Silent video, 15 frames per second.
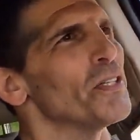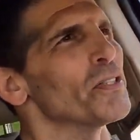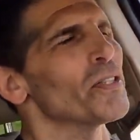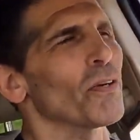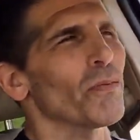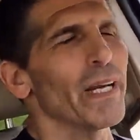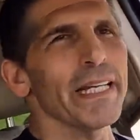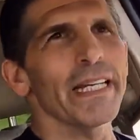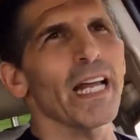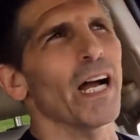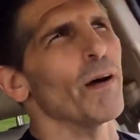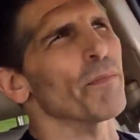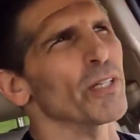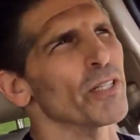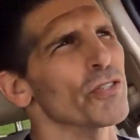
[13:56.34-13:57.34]
So right
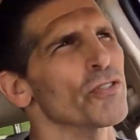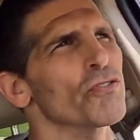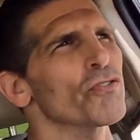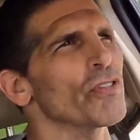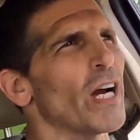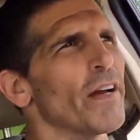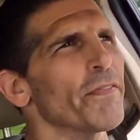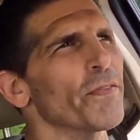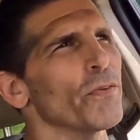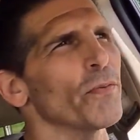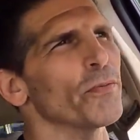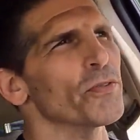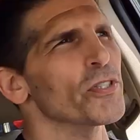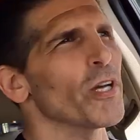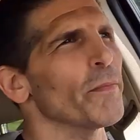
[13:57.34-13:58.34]
now I'm going to drive
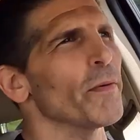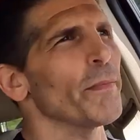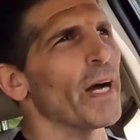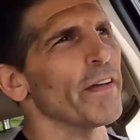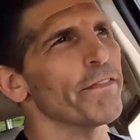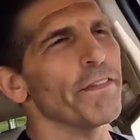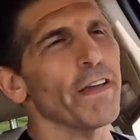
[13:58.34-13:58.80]
through some of my